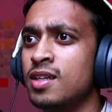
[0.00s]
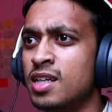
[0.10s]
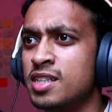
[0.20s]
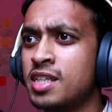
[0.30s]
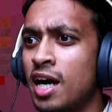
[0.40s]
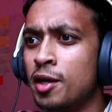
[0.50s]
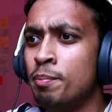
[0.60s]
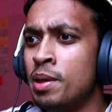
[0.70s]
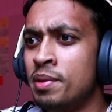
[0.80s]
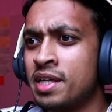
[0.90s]
It's kind of
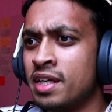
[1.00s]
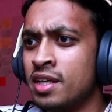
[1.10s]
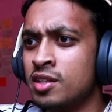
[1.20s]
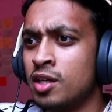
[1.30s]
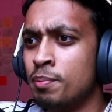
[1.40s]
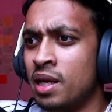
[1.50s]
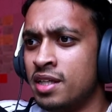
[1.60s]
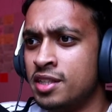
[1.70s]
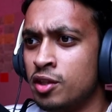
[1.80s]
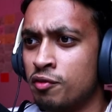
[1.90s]
mimicking the
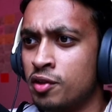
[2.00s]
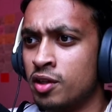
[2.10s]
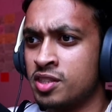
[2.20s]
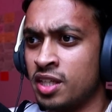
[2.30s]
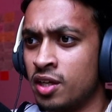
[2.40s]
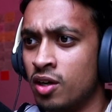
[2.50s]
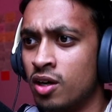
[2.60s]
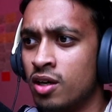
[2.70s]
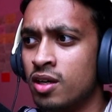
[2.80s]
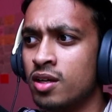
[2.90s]
melody of the
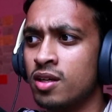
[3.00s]
single.